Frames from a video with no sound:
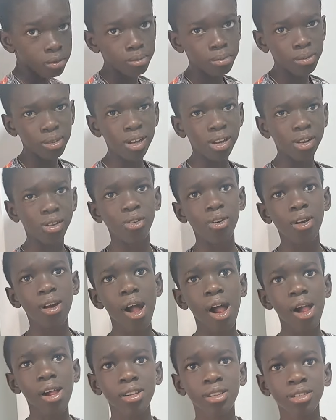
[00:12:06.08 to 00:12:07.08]
No.
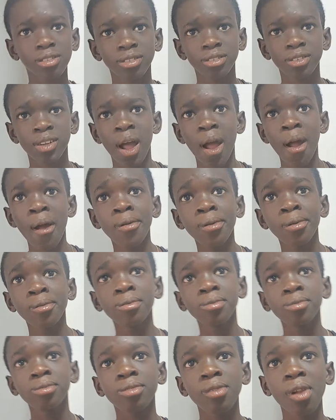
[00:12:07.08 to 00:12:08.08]
I
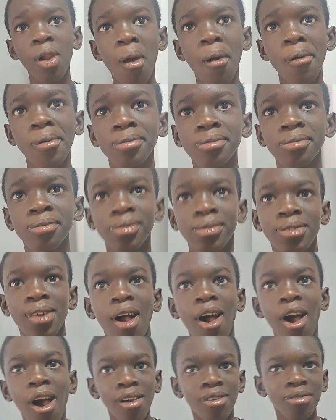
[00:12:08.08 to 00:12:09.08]
know you don't know. That's why
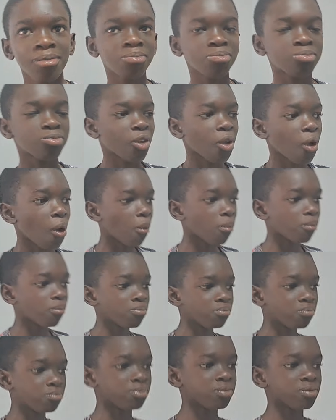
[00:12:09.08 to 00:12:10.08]
I don't know either, but
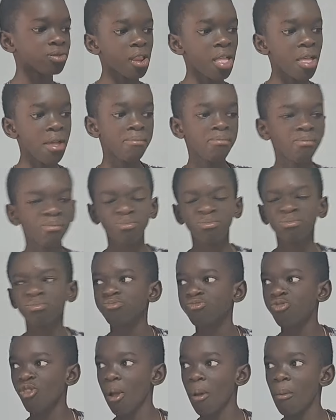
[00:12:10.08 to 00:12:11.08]
you're so it's
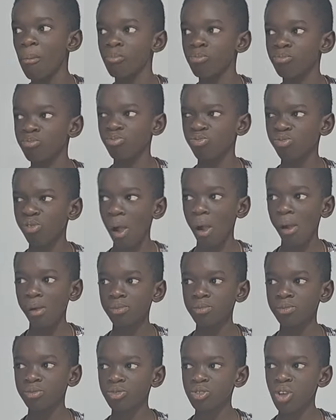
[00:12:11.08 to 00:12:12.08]
imagine I've never had a
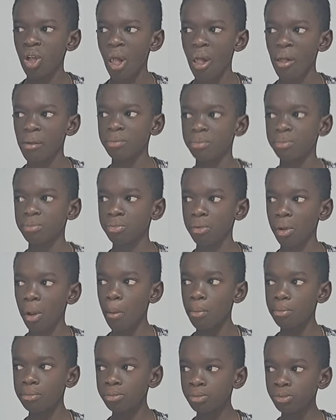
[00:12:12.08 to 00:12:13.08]
pear before
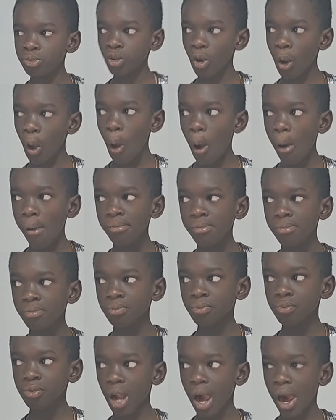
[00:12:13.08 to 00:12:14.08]
and you tried it
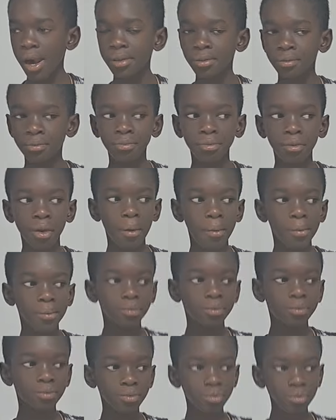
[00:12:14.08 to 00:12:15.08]
and you're going to try to
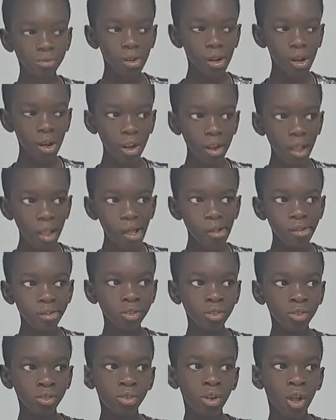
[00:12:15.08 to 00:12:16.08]
explain to me what it
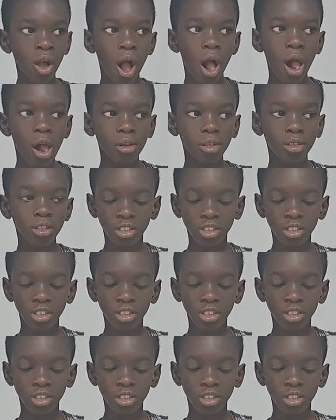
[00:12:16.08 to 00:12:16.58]
tasted like.